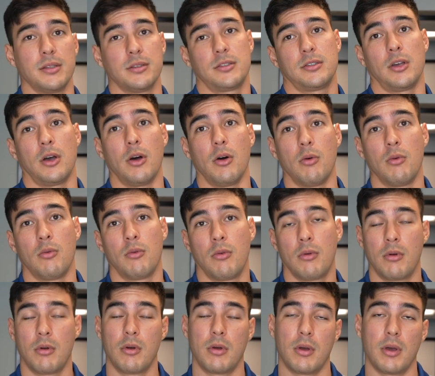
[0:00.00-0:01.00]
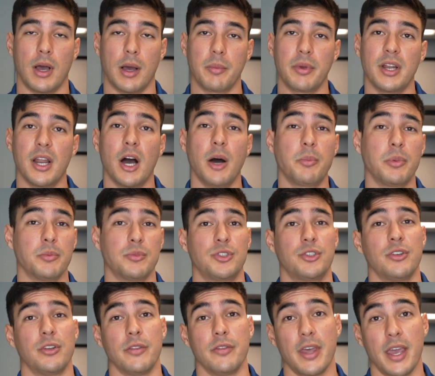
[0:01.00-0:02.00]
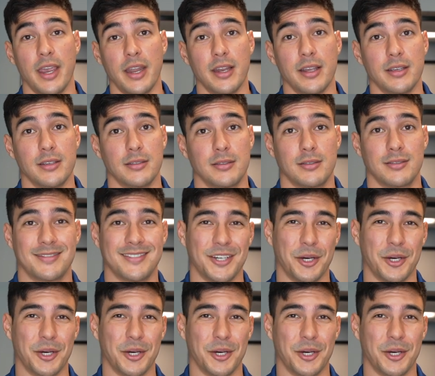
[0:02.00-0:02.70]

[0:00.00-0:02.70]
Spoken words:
So I'm gonna help him shoot in the 80s.